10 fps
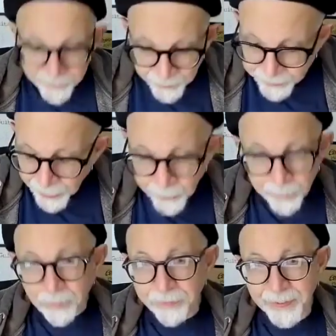It's a
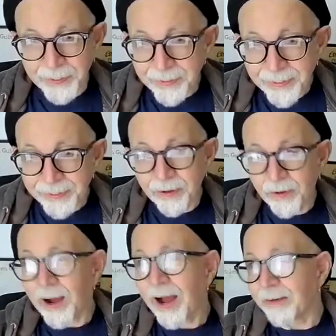terrible thing.
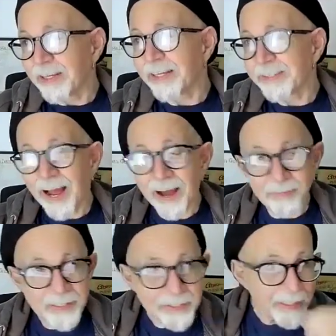It's
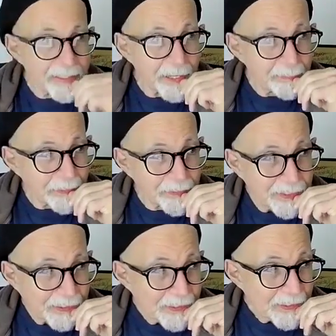obviously a terrible
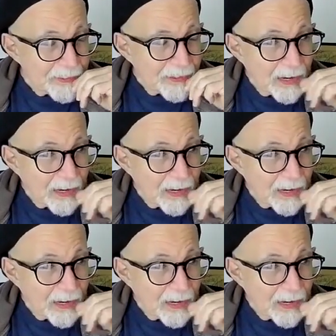thing.